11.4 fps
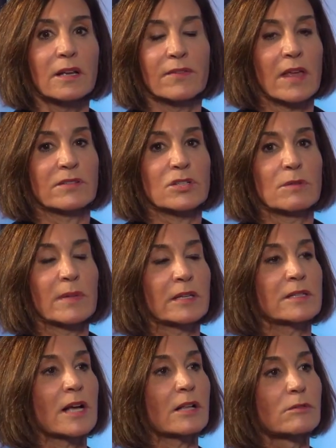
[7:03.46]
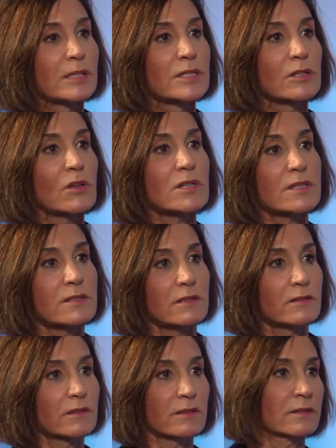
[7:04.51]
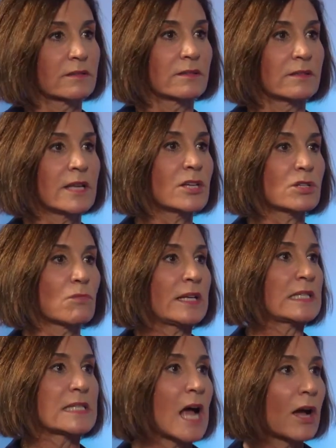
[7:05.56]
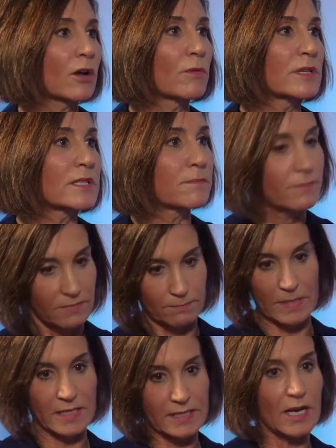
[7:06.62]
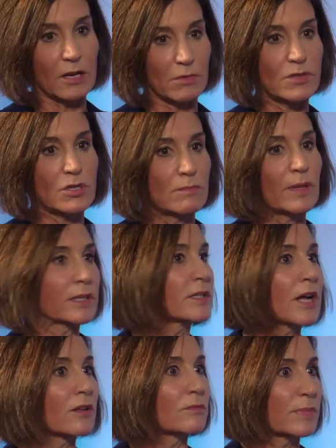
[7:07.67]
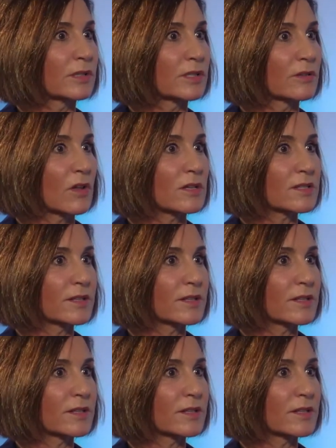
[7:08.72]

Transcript: a $2 million building loss, Nationwide is not going to be stuck with the $2 million building loss. They're